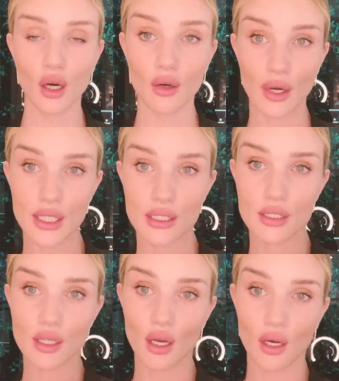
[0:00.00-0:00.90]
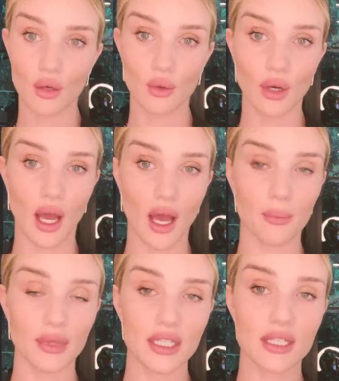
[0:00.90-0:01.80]
All right, so
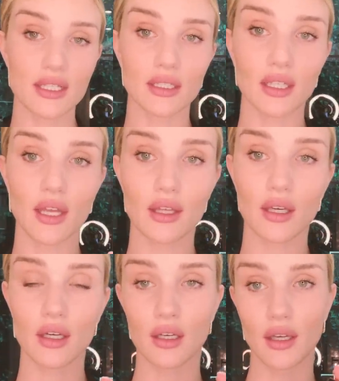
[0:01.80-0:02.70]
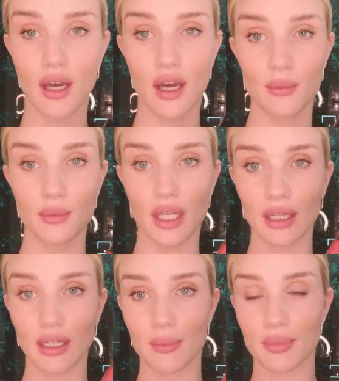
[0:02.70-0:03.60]
this is another
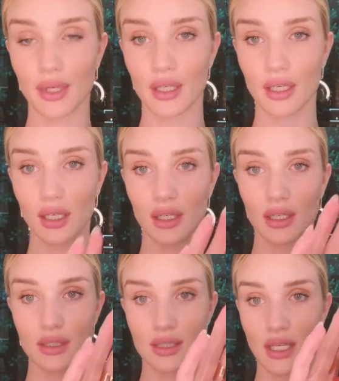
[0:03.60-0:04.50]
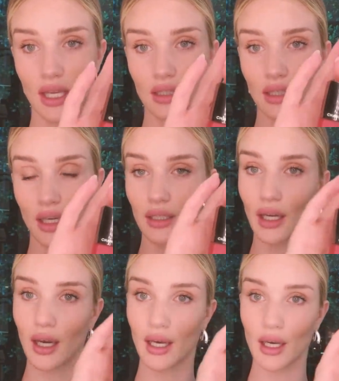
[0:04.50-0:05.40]
lipstick
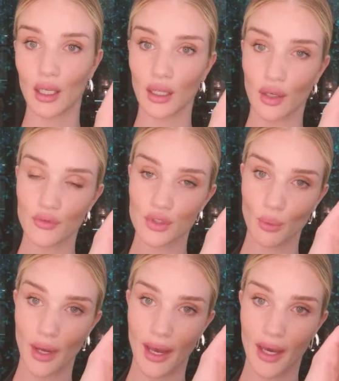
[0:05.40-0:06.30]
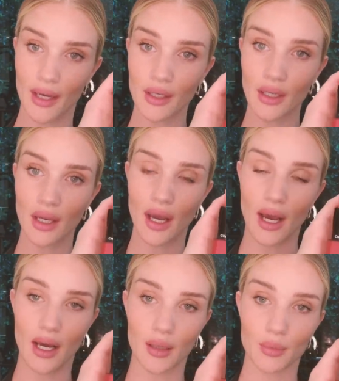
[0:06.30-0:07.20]
that I love to wear,
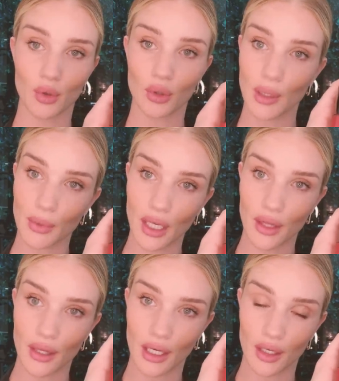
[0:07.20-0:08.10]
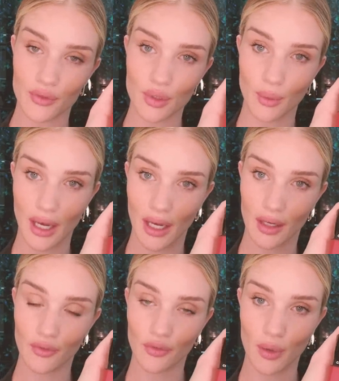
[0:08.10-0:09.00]
or lip color that I love to
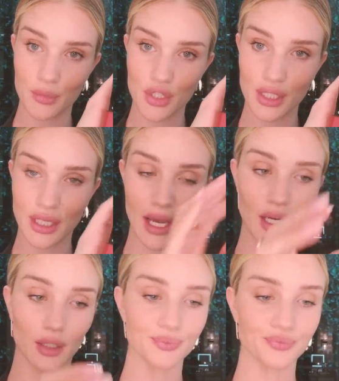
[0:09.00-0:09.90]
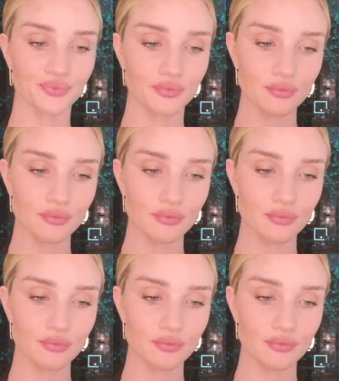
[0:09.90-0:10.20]
wear from Chanel.